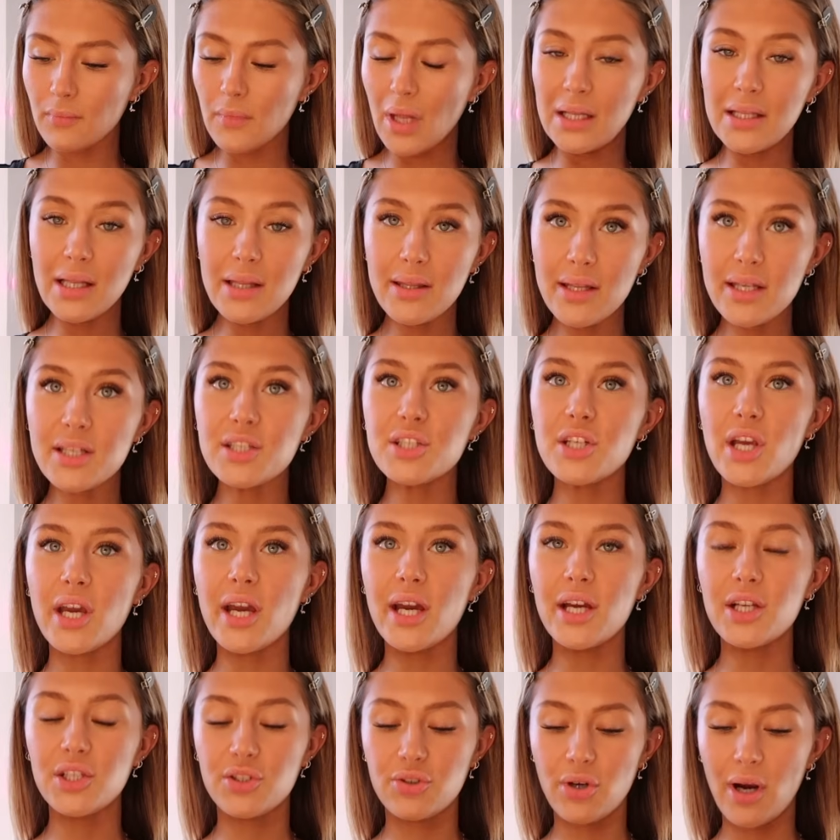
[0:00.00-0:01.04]
And then this
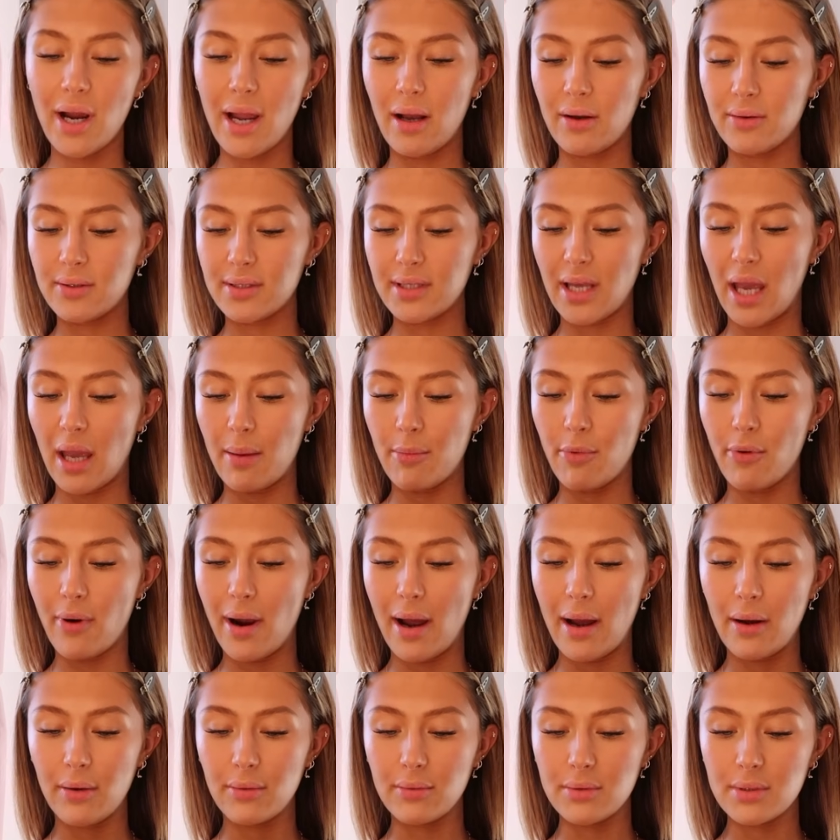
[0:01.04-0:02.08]
year, tryouts came
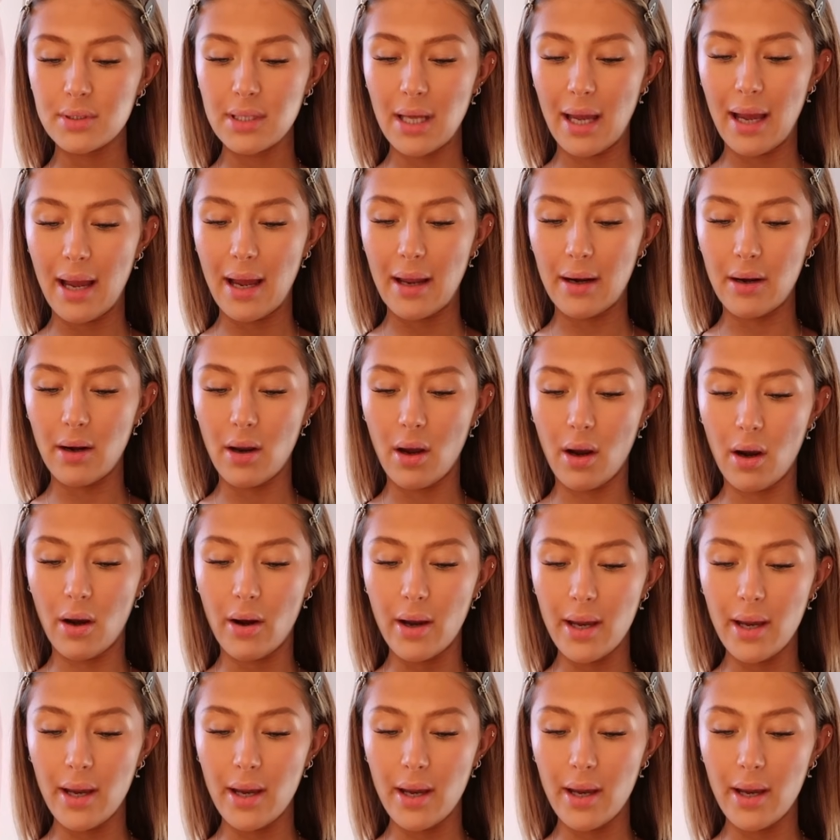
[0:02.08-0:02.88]
around, and